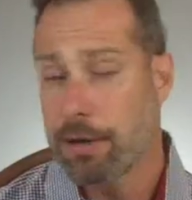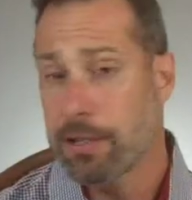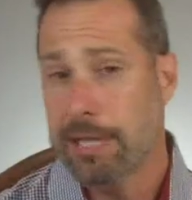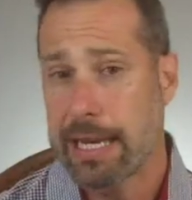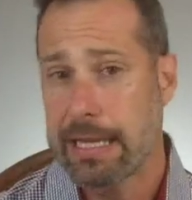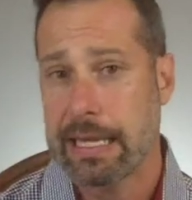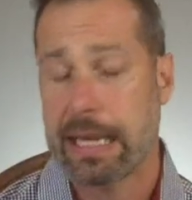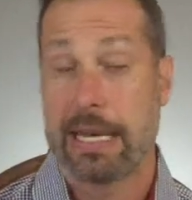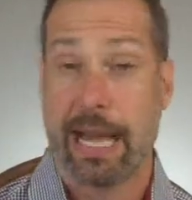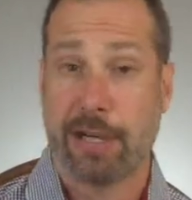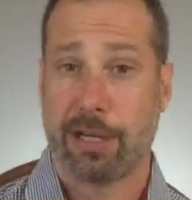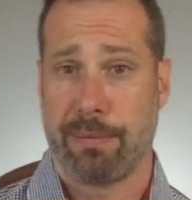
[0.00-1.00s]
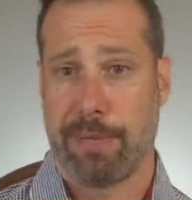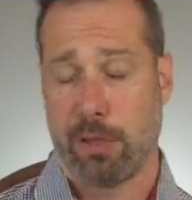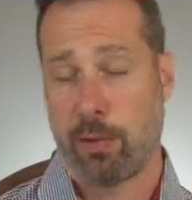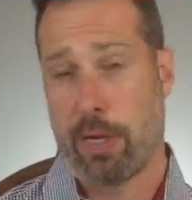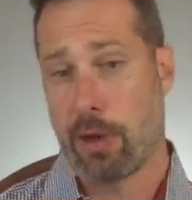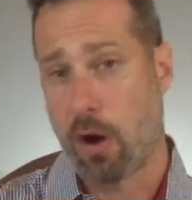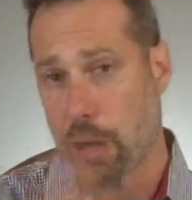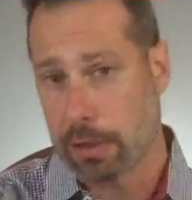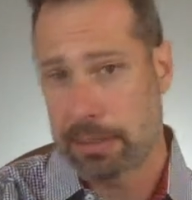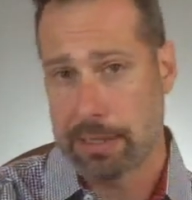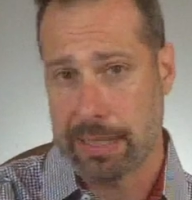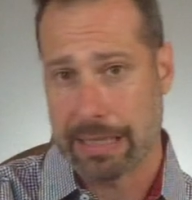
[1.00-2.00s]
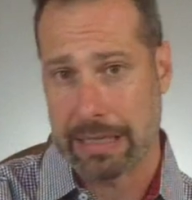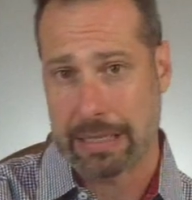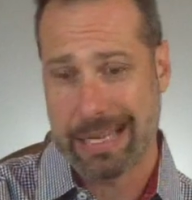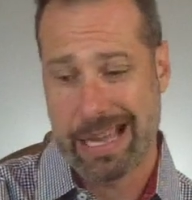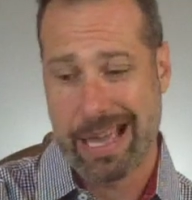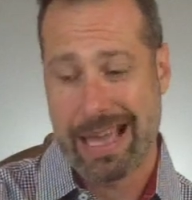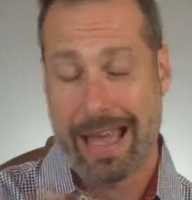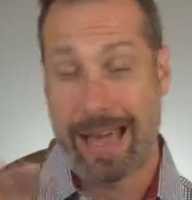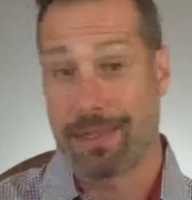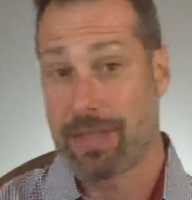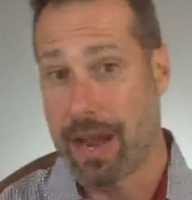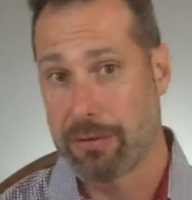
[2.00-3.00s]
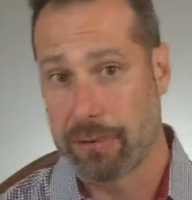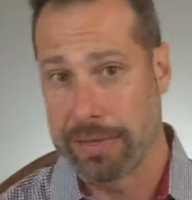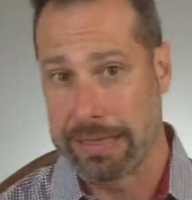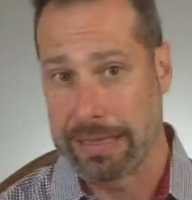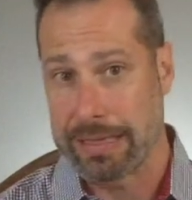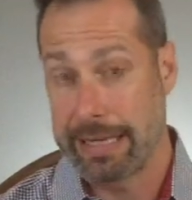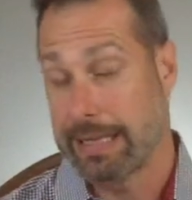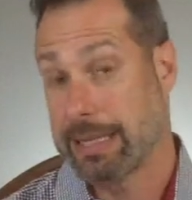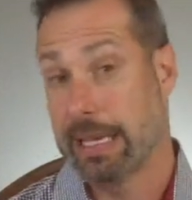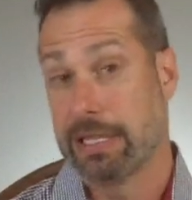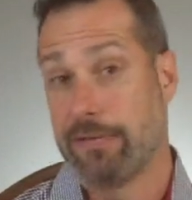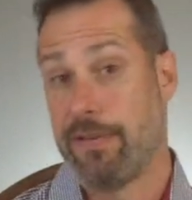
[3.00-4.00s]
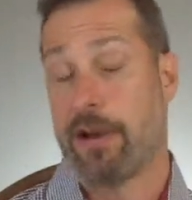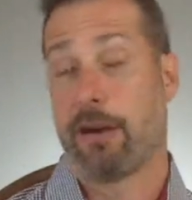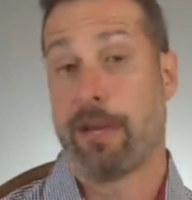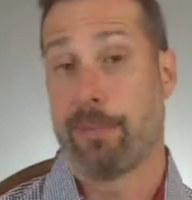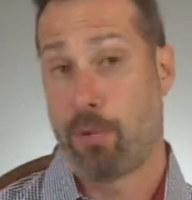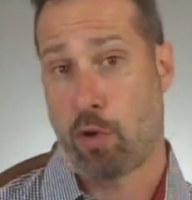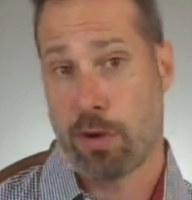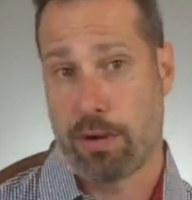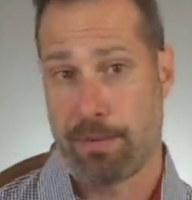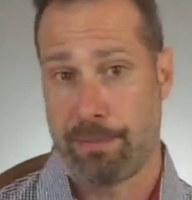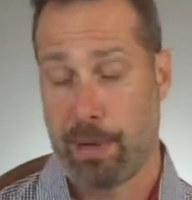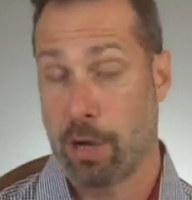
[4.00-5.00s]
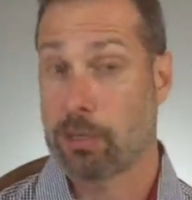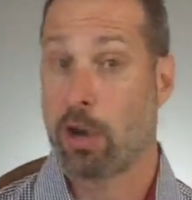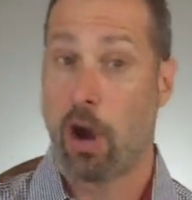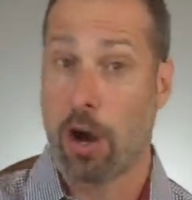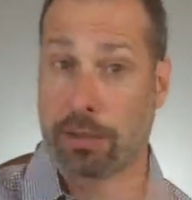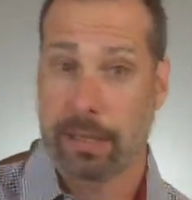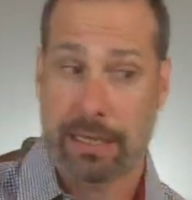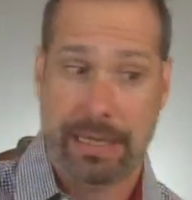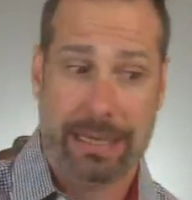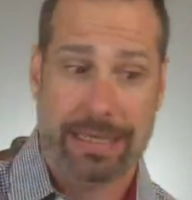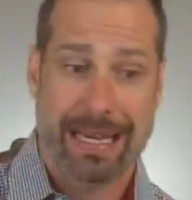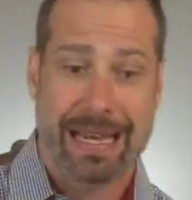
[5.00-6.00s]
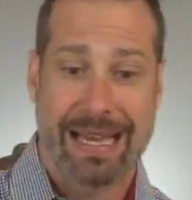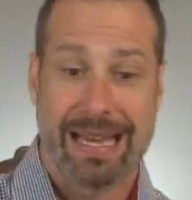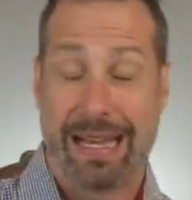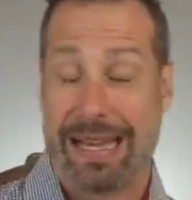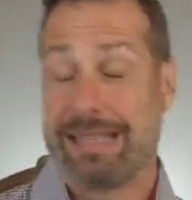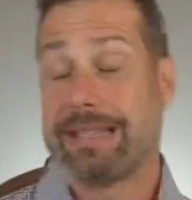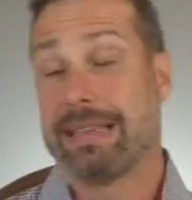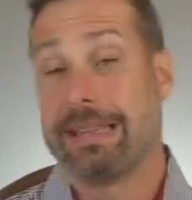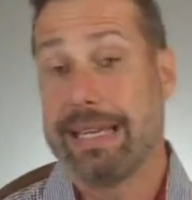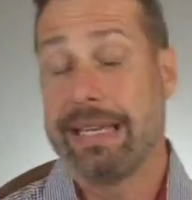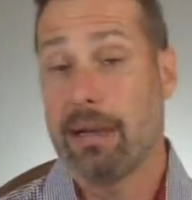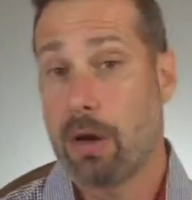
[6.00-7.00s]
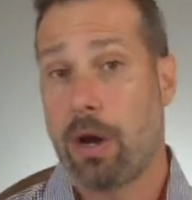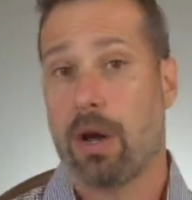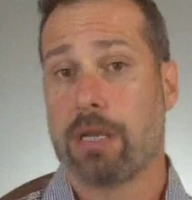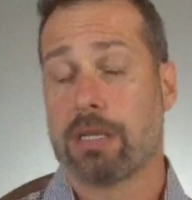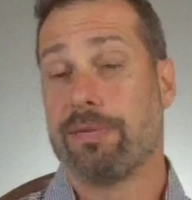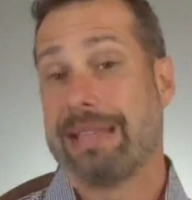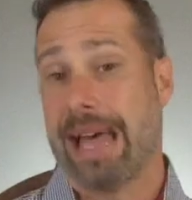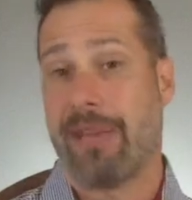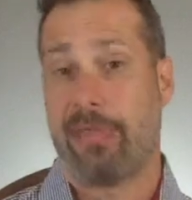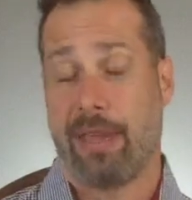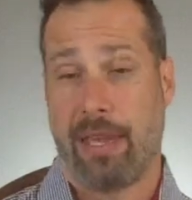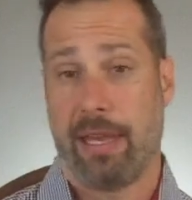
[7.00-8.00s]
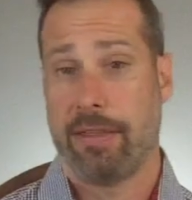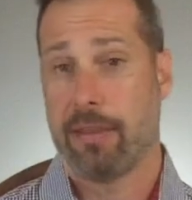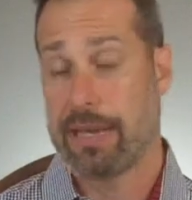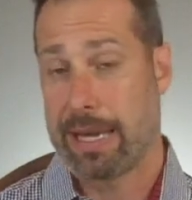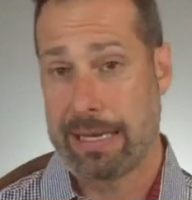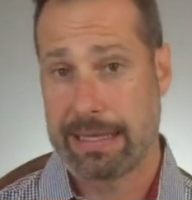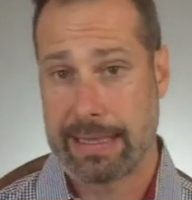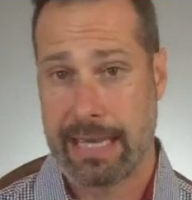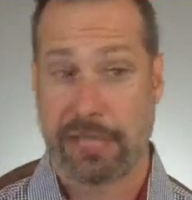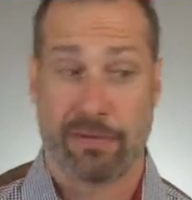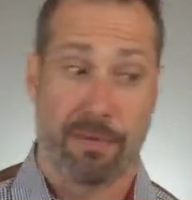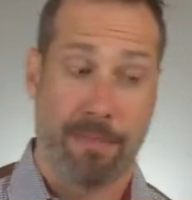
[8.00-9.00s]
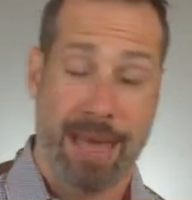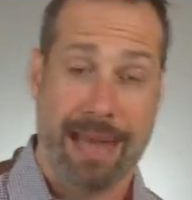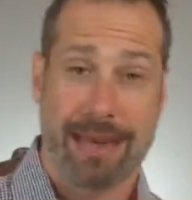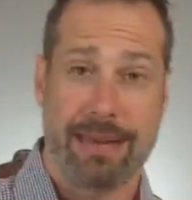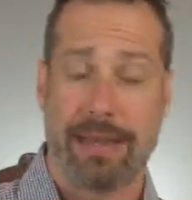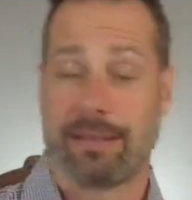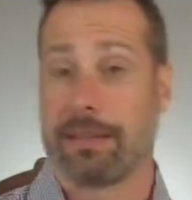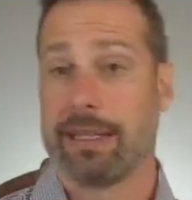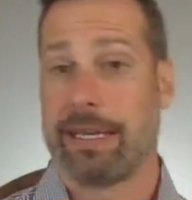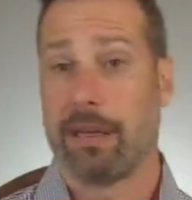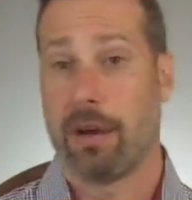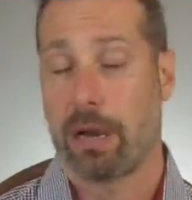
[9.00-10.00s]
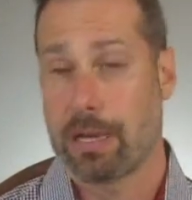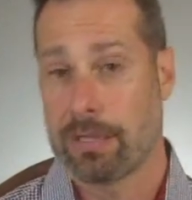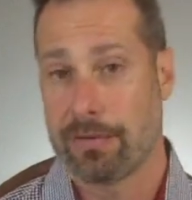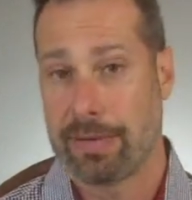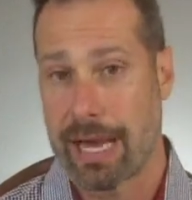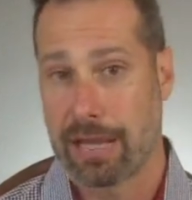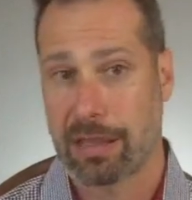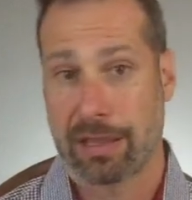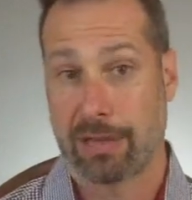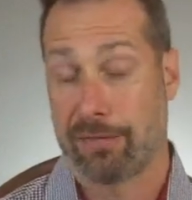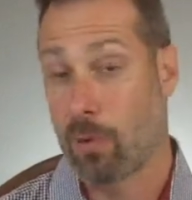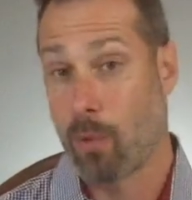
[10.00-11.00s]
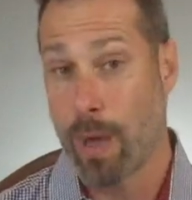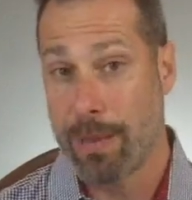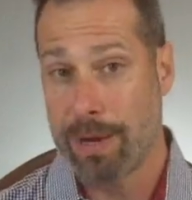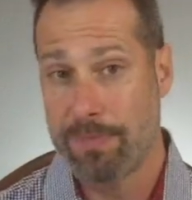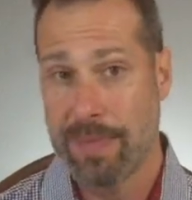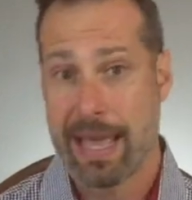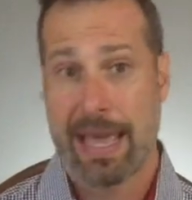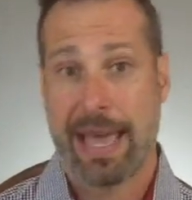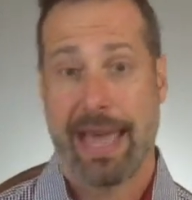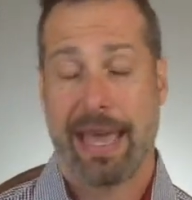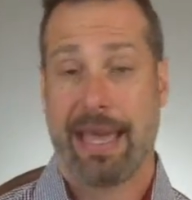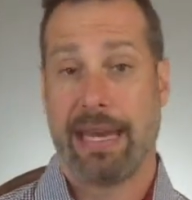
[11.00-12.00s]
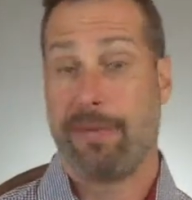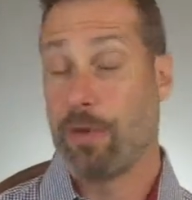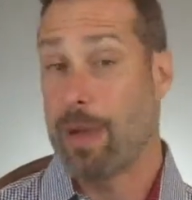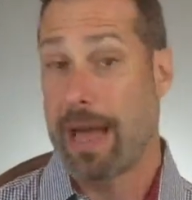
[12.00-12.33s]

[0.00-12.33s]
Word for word: understanding the connection between heart disease and thyroid disease is very important because heart disease, it's the leading cause of death in the United States for men. It's the leading cause of death for women. And if you